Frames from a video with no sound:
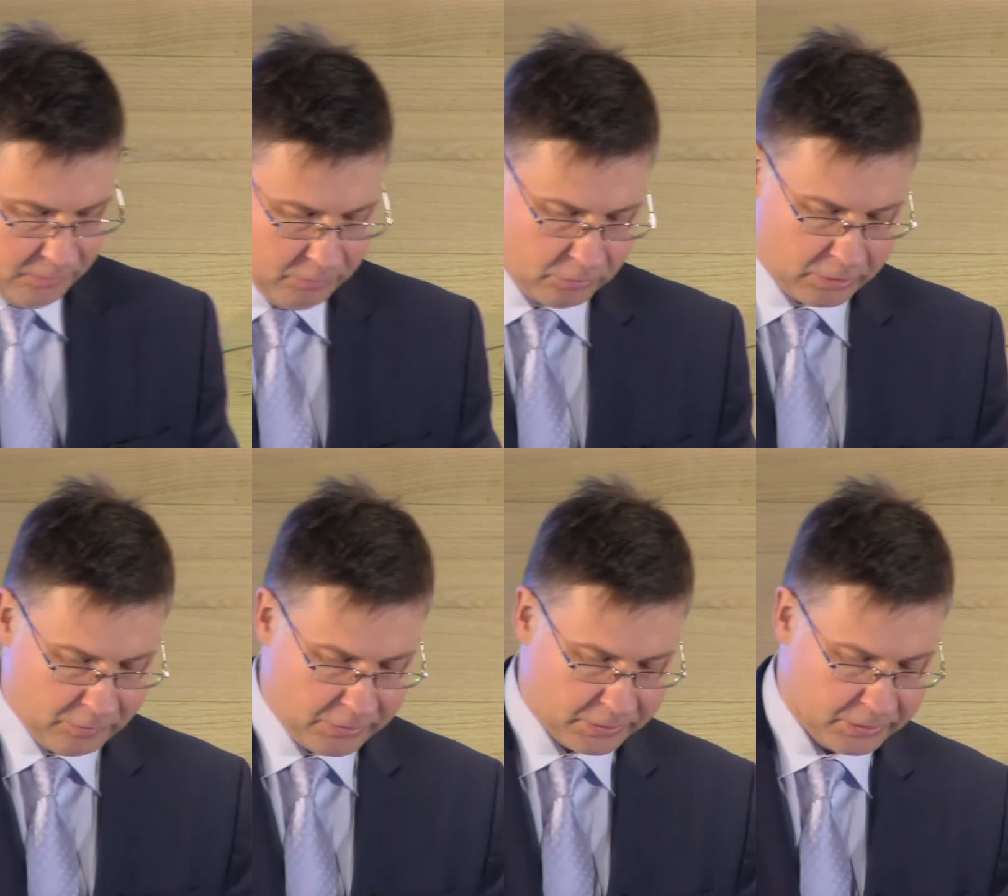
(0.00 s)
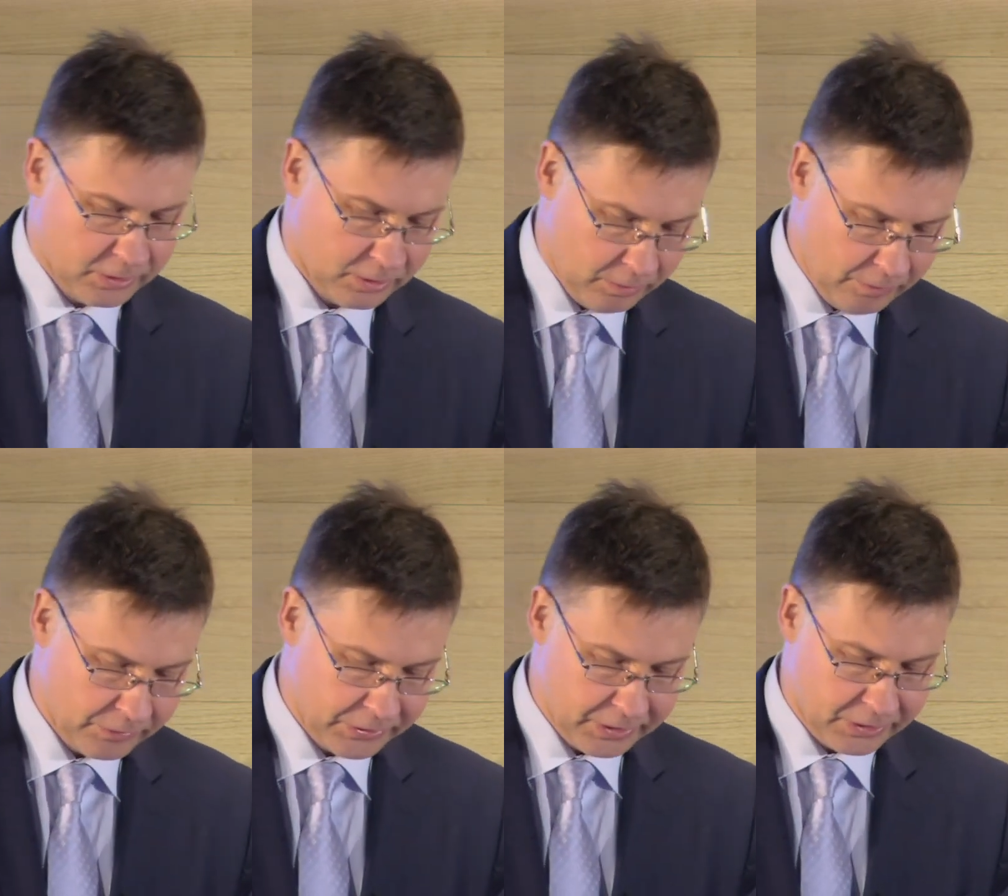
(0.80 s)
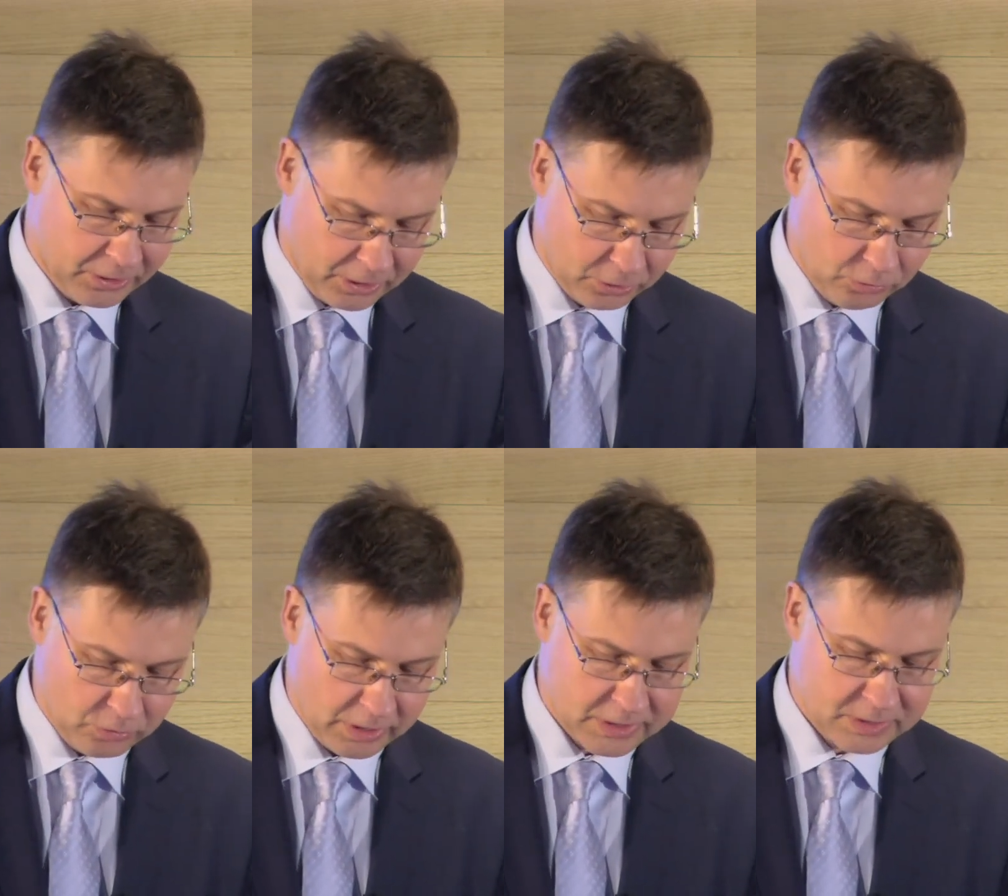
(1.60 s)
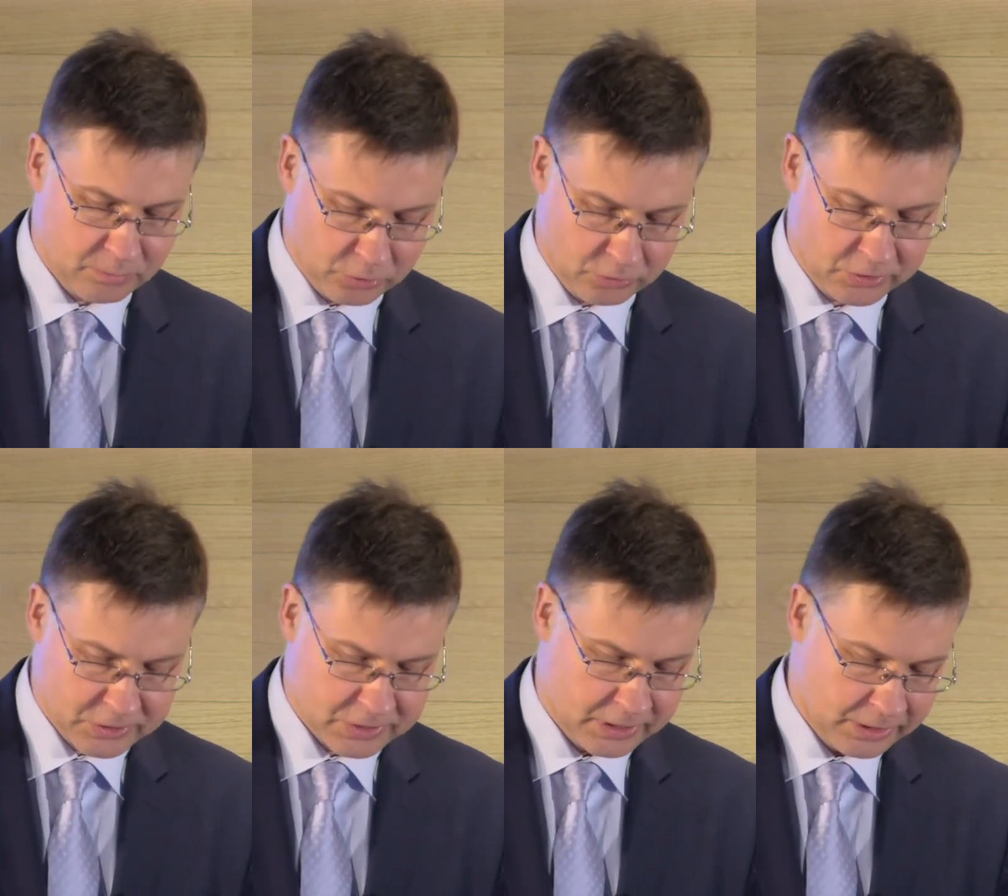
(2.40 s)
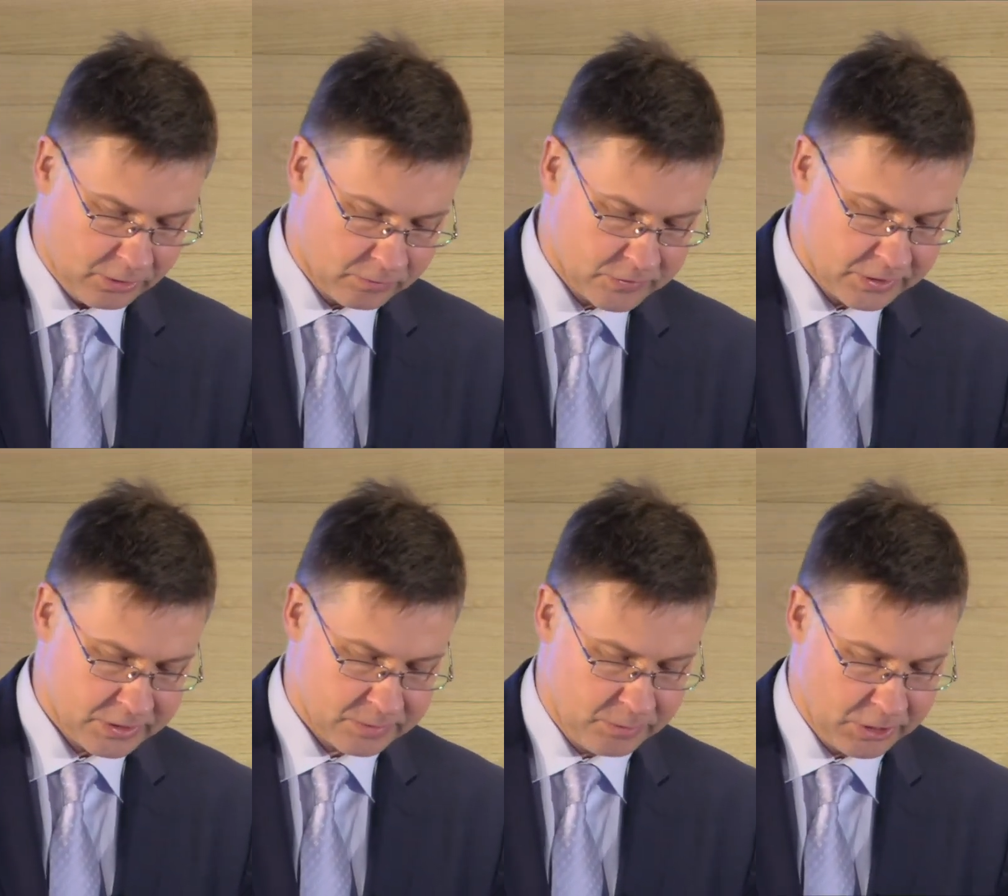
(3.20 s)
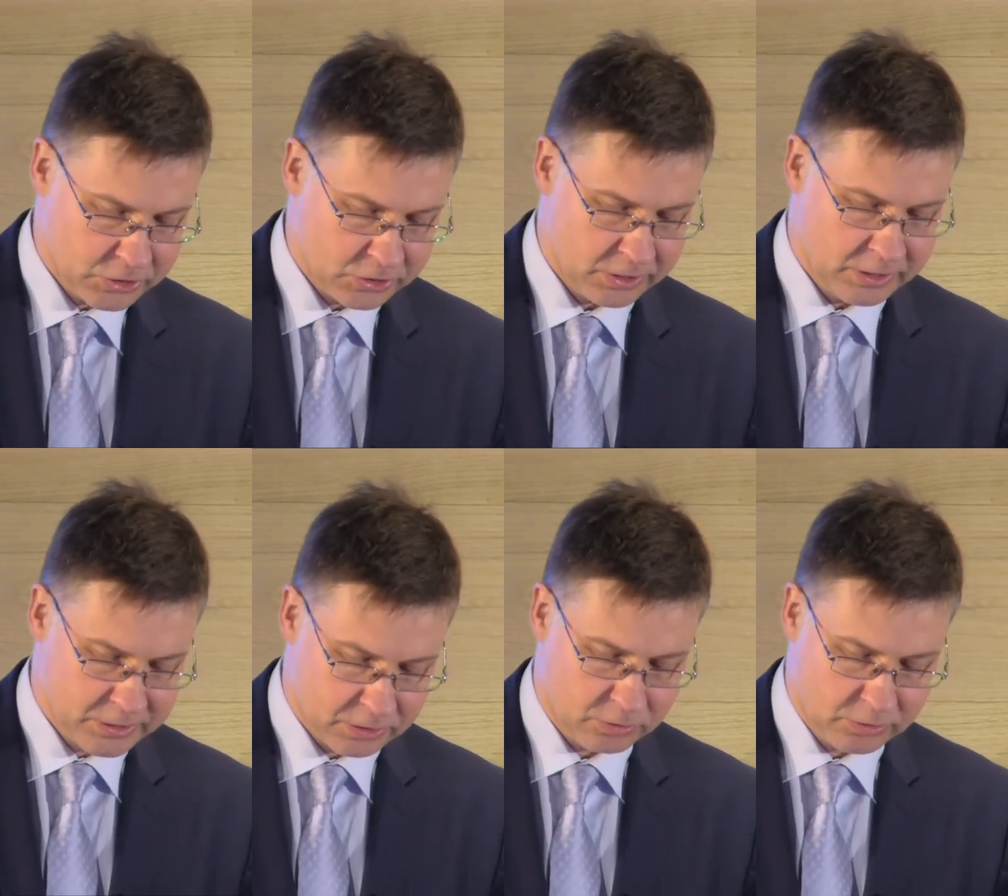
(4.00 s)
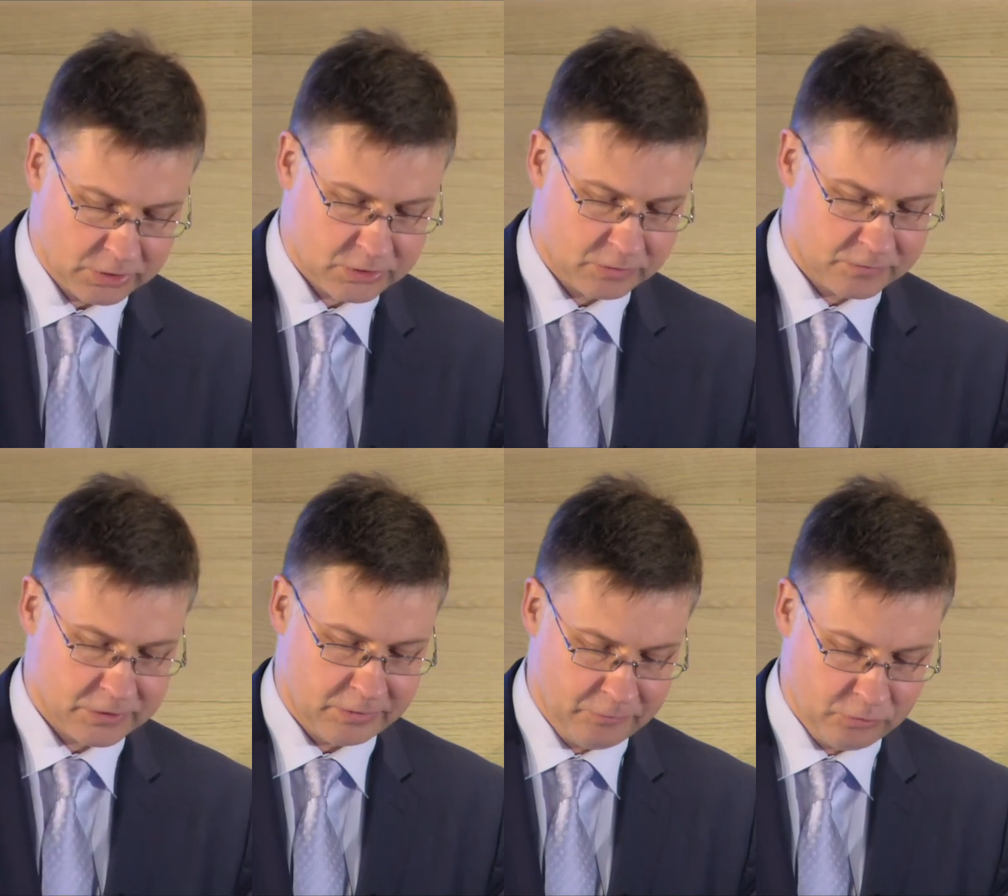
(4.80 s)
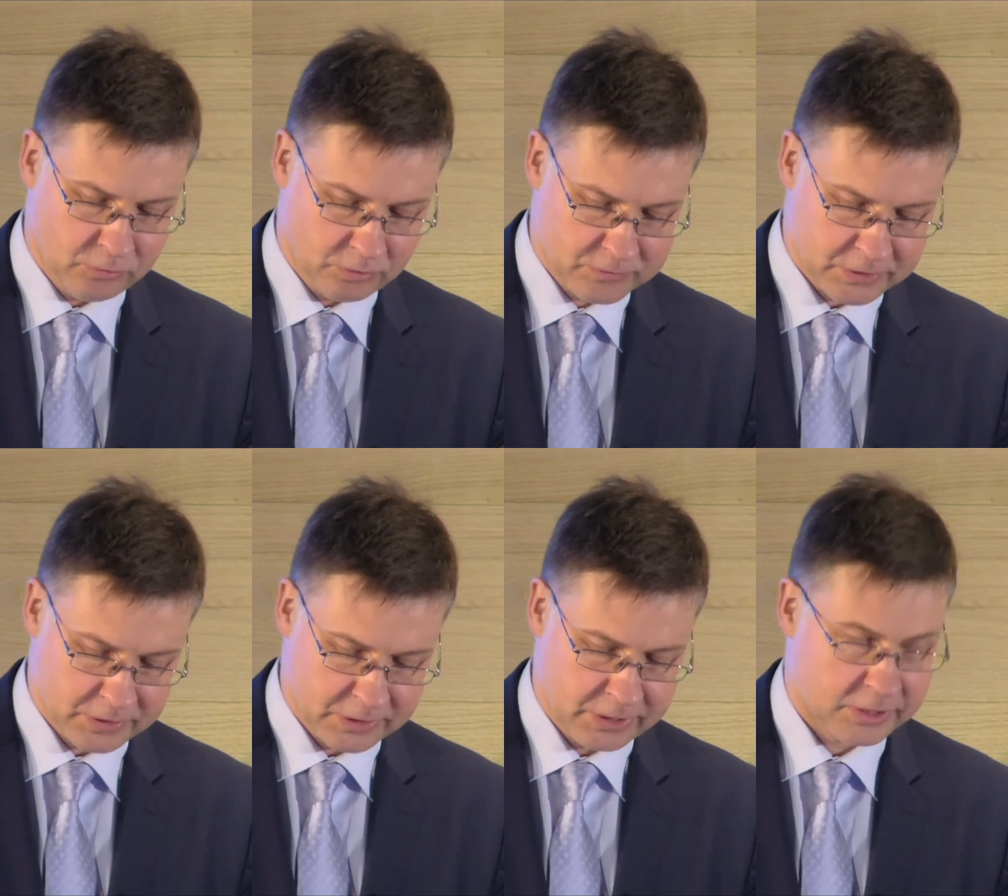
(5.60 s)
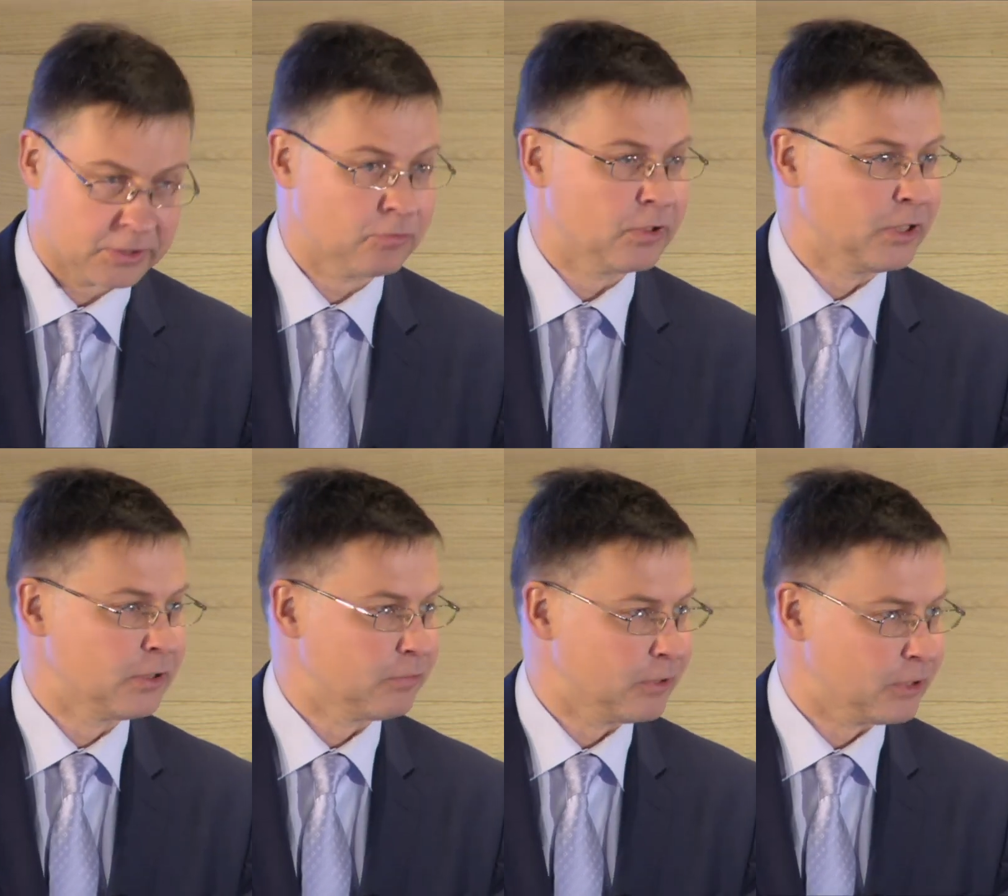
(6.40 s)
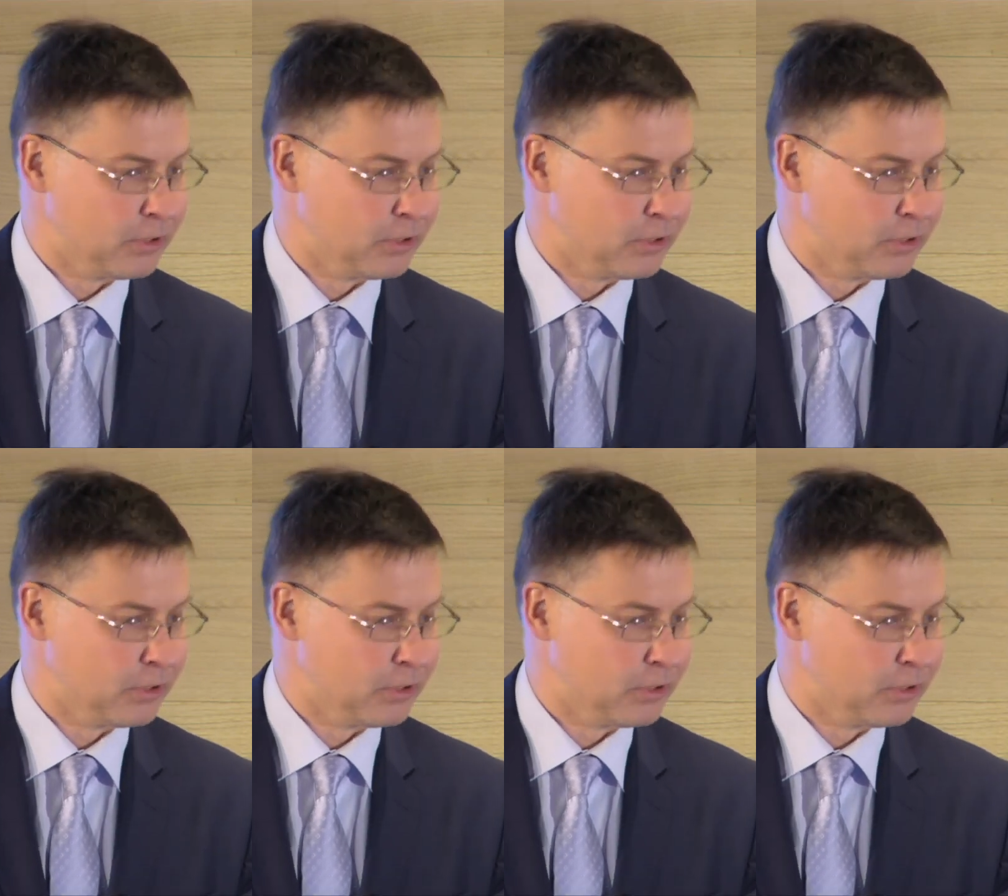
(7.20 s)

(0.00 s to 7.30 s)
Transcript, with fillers: will however, however take a hard look at the broader design of the risk margin in the context of the review of the directive in